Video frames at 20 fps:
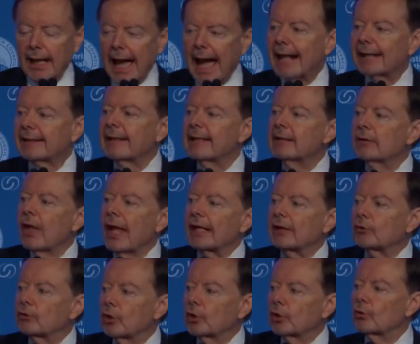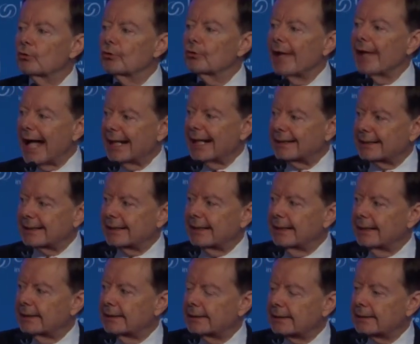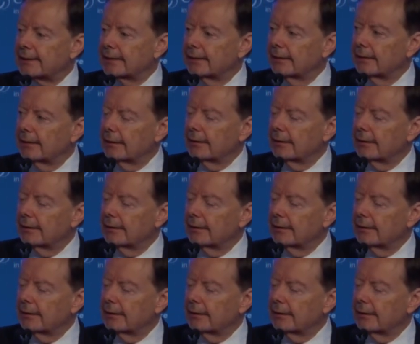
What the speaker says: acting like little Nazis,